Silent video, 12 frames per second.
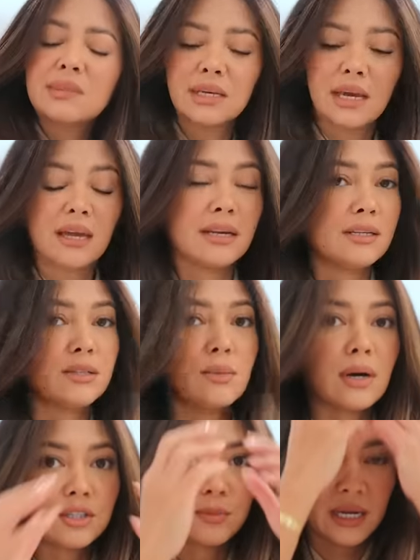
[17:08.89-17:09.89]
Like, I need to
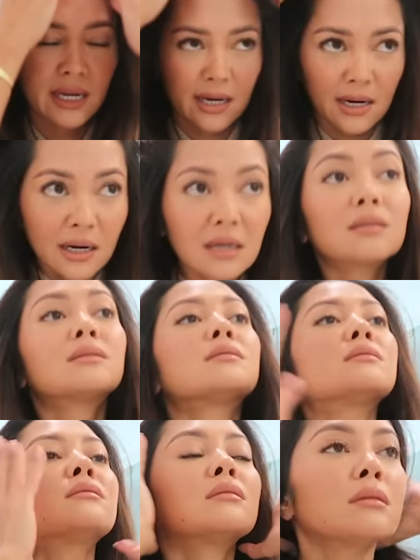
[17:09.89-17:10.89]
wash my hair.
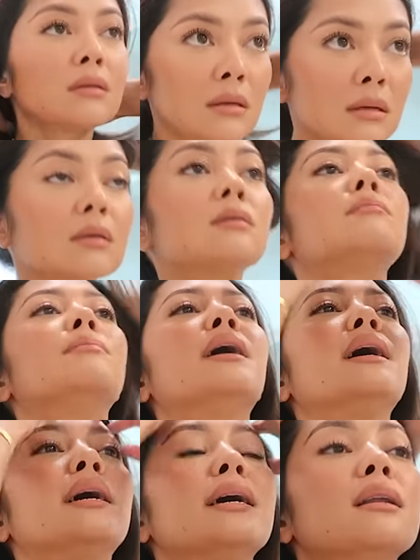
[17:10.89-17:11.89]

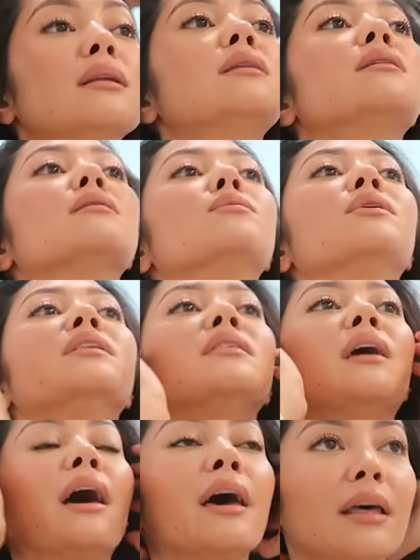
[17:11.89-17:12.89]
But with
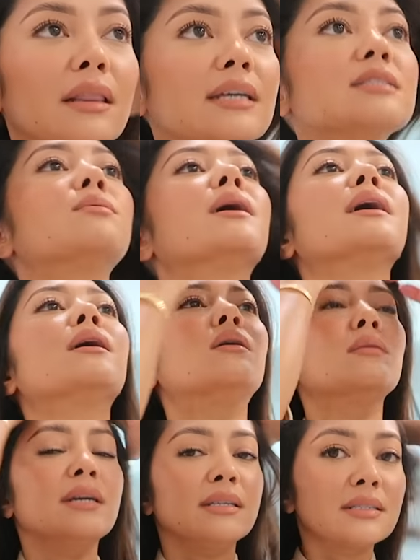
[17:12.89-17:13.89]
that, that's why I
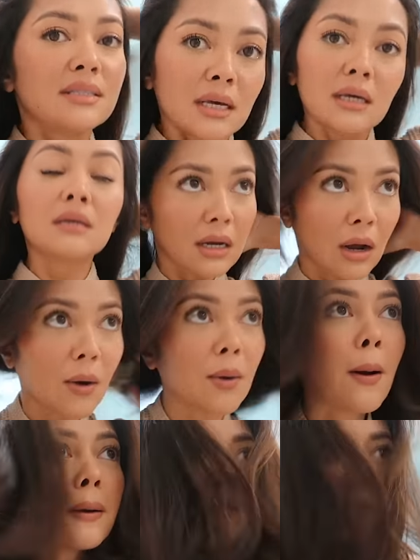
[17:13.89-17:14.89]
always, you
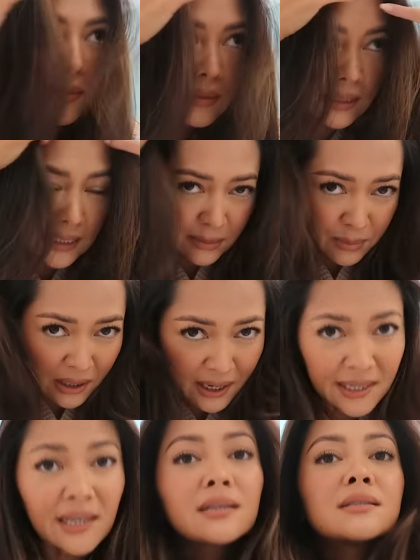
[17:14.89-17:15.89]
know, use really good
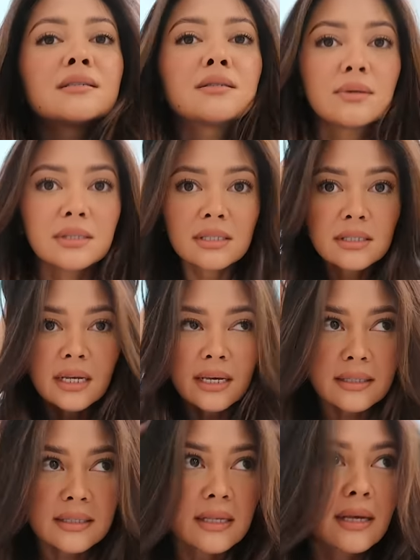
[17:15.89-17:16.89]
products so it
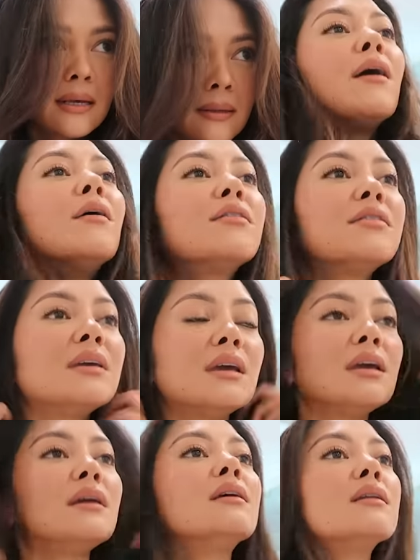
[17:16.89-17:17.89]
stays
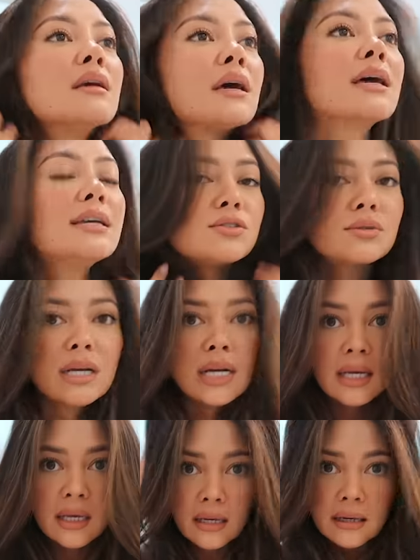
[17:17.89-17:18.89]
healthy and
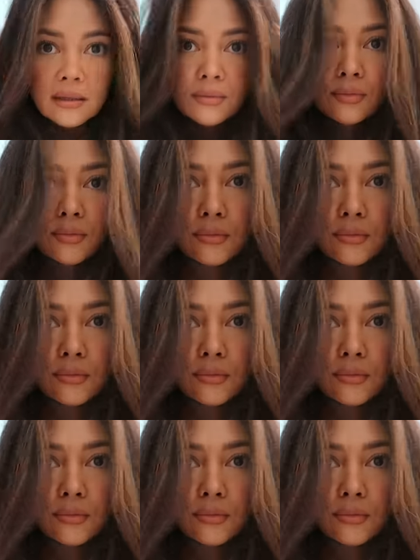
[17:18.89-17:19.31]
hydrated.